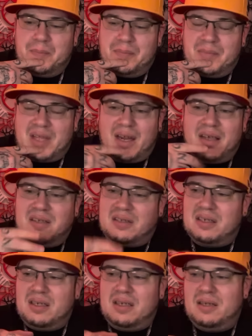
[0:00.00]
that I
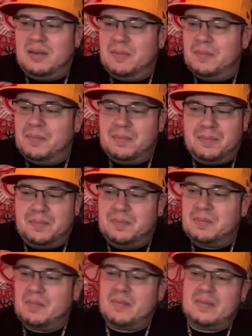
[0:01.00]
see,
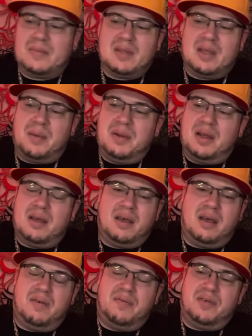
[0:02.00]
I mean,
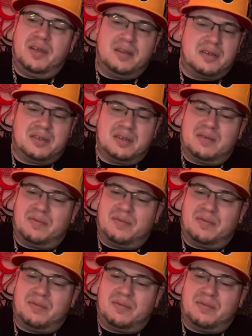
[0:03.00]
I feel like this like